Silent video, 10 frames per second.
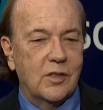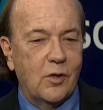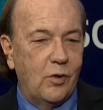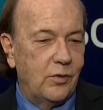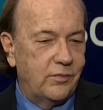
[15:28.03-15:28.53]
to
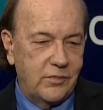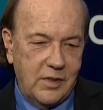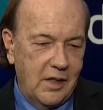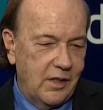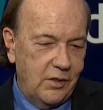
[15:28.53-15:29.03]
gold.
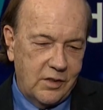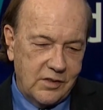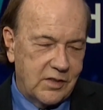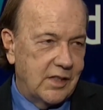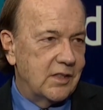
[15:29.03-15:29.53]
You
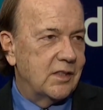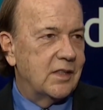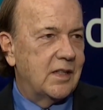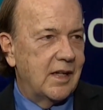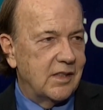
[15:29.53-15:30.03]
can season
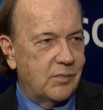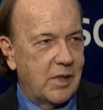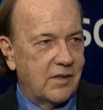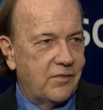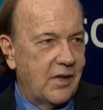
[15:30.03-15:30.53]
to taste,
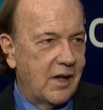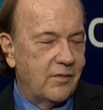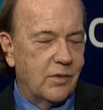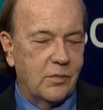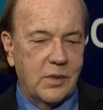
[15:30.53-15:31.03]
make it
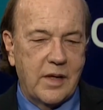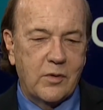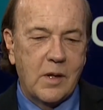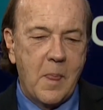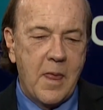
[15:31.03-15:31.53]
five or
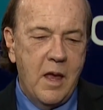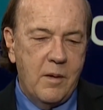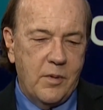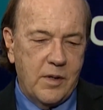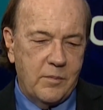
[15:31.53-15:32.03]
whatever.
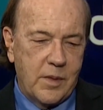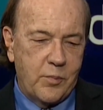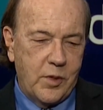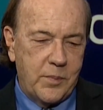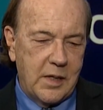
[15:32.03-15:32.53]
But my
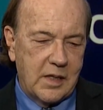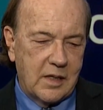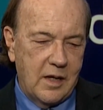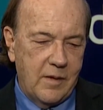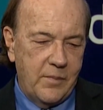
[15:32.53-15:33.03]
point being,
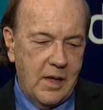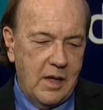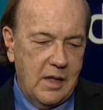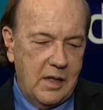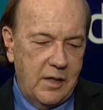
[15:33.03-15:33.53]

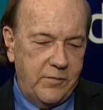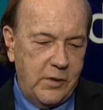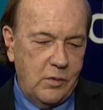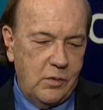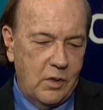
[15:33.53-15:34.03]
if
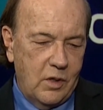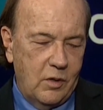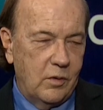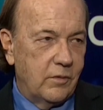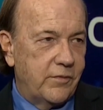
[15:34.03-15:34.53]
you
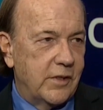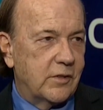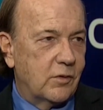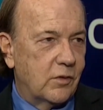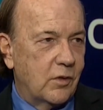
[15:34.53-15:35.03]
own
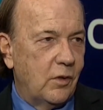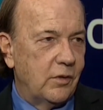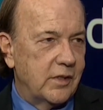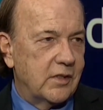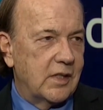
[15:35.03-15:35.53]
physical
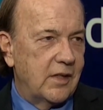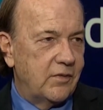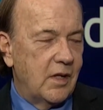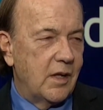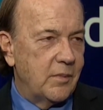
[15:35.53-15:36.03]
gold in
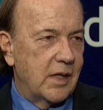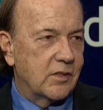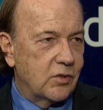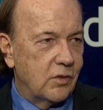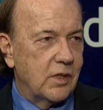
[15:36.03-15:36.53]
safe non-bank
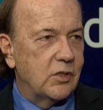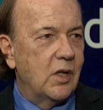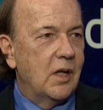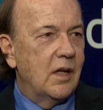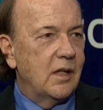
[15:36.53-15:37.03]
storage,
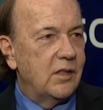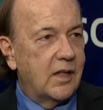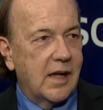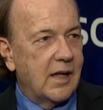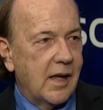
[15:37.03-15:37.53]

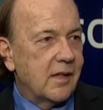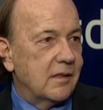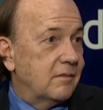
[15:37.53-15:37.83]
you can't hack it.